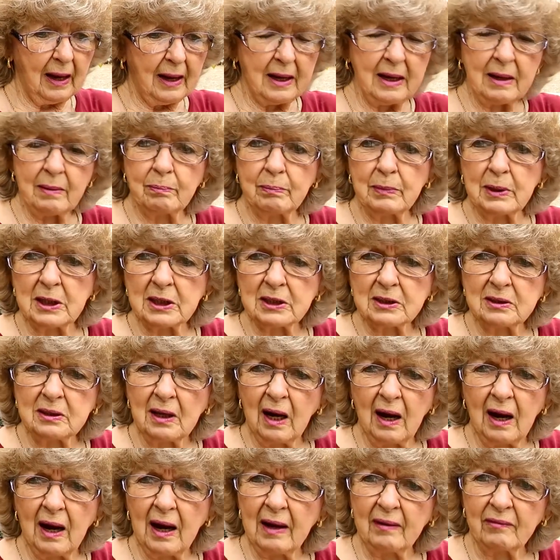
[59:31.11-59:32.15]
it must
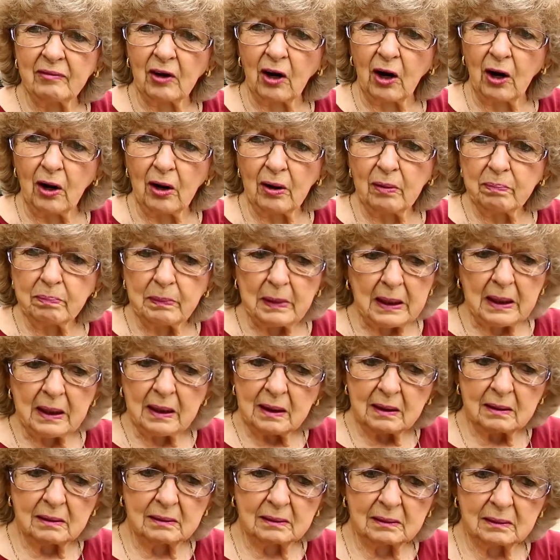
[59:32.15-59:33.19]
not have hurt me
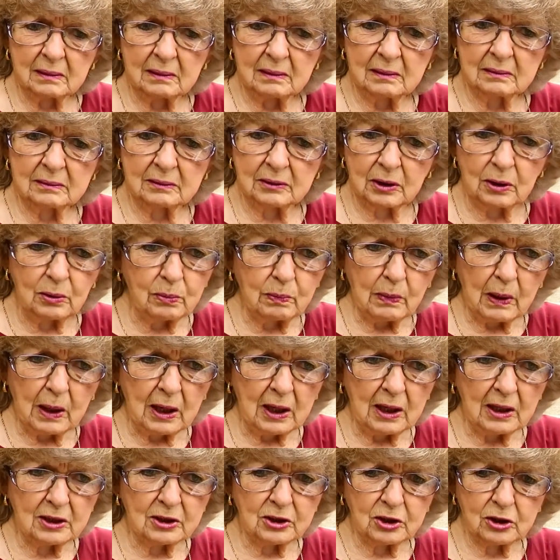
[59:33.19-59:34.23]
too
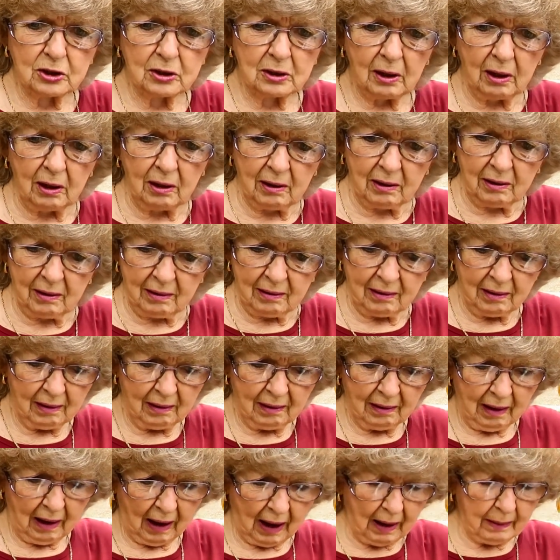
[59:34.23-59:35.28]
much.
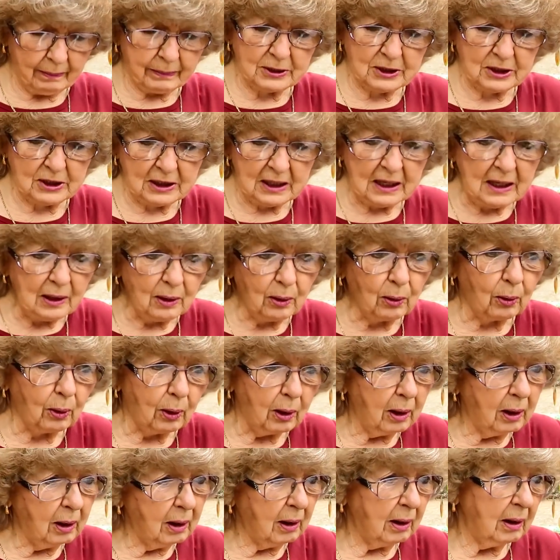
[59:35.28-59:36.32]
I'm still
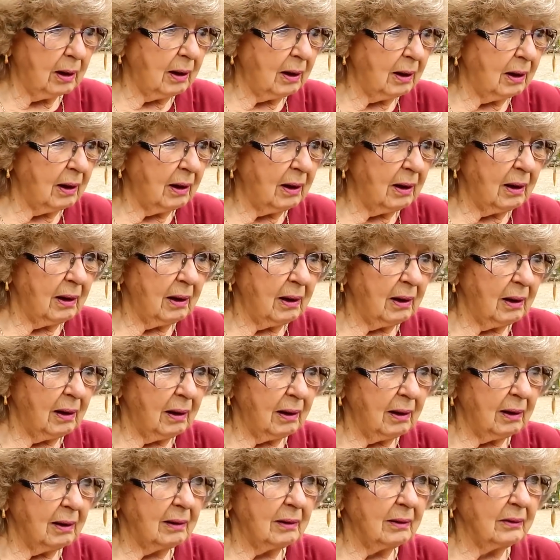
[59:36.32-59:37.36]

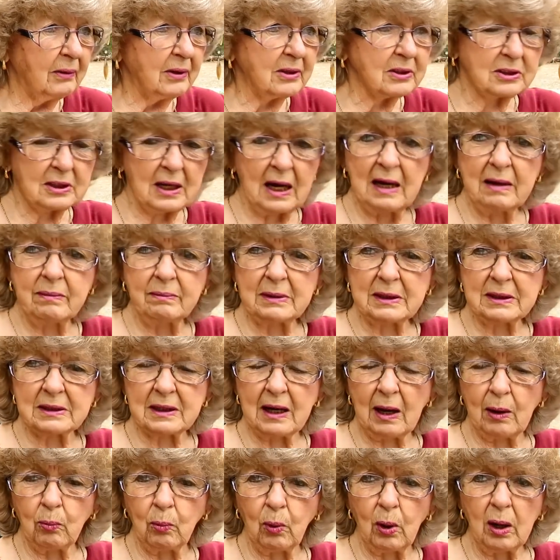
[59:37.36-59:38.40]
the same as
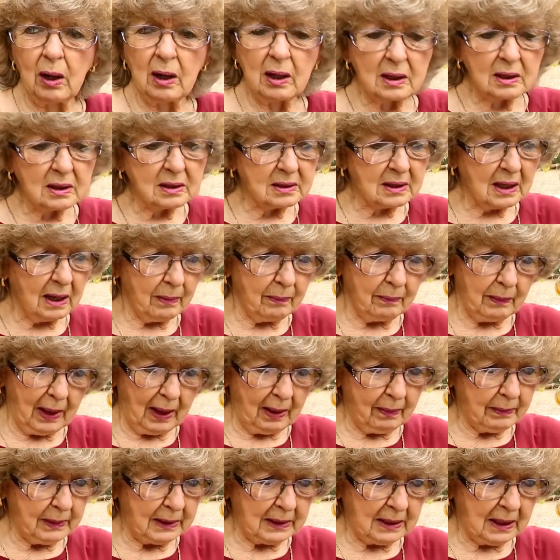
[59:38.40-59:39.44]
I was. I'm
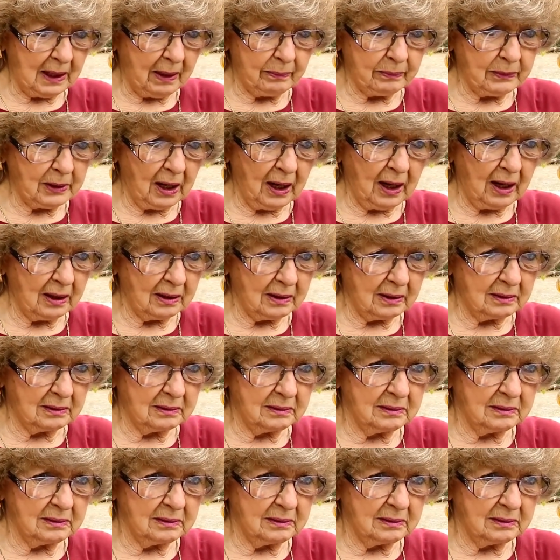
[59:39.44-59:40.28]
not